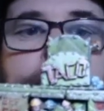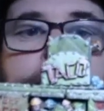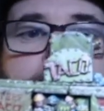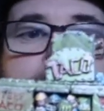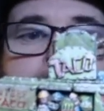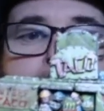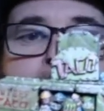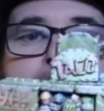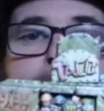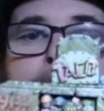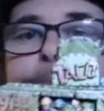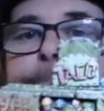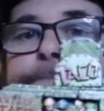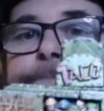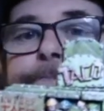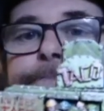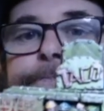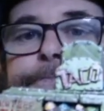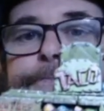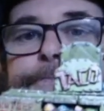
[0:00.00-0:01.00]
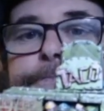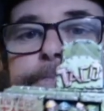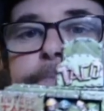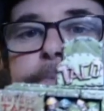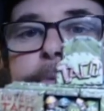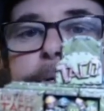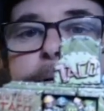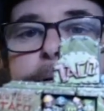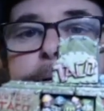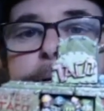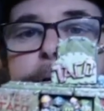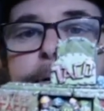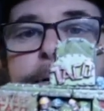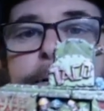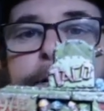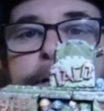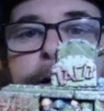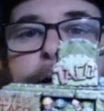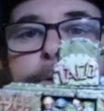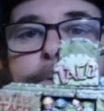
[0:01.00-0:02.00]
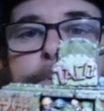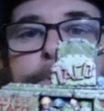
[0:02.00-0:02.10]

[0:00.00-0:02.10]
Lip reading: You know,